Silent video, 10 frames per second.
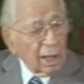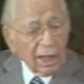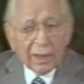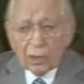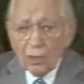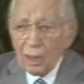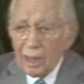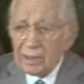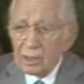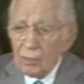And I
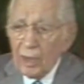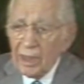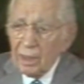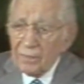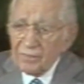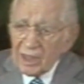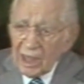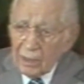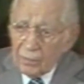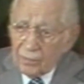call that the way of
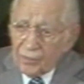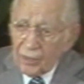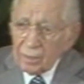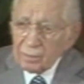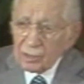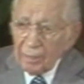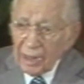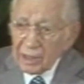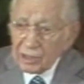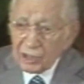give, to
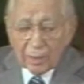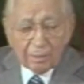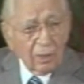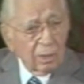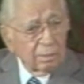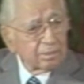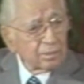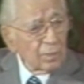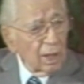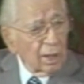make it simple.
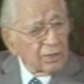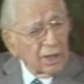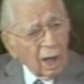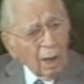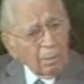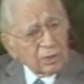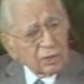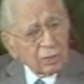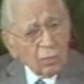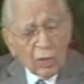The
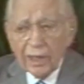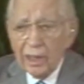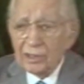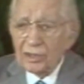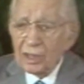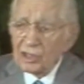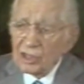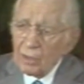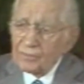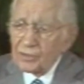opposite way is the
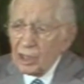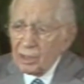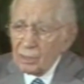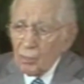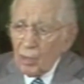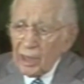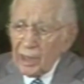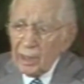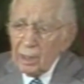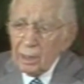self-centered
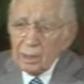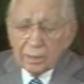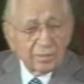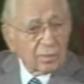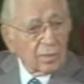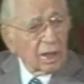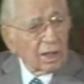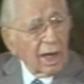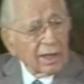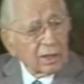way
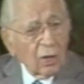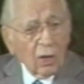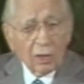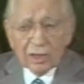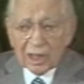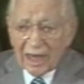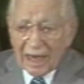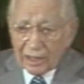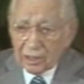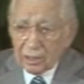that I call
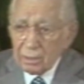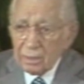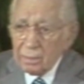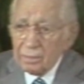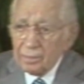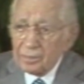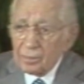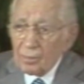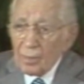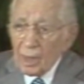get.
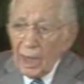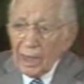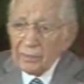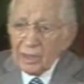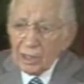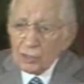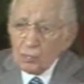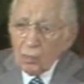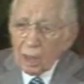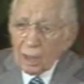And
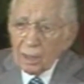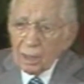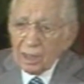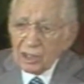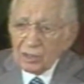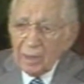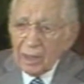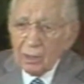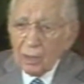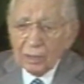this world has
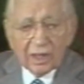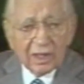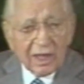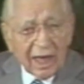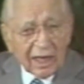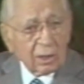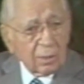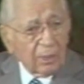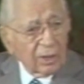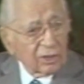been on the get